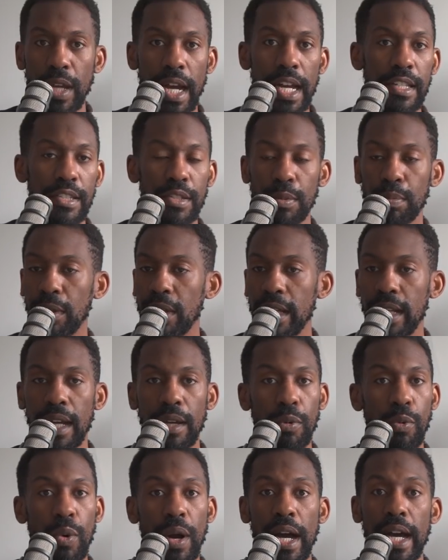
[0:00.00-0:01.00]
guys are playing
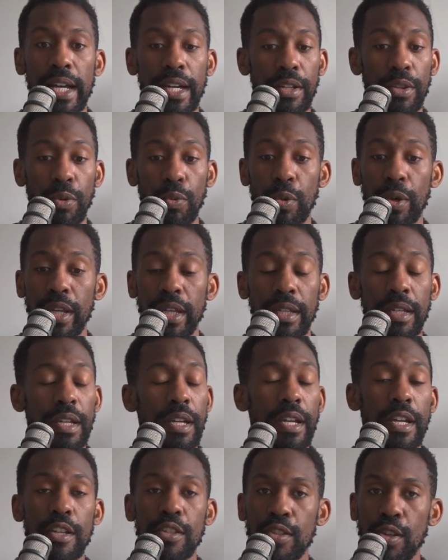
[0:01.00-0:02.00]
out wide on the wing,
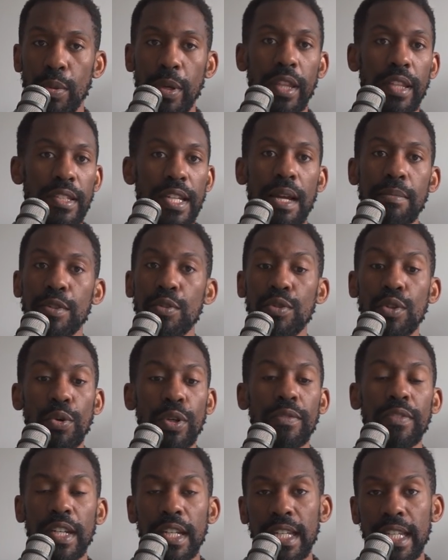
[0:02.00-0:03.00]
so many of the times you don't
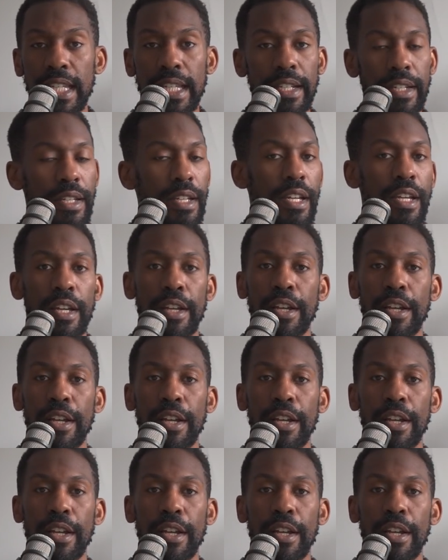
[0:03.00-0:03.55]
even need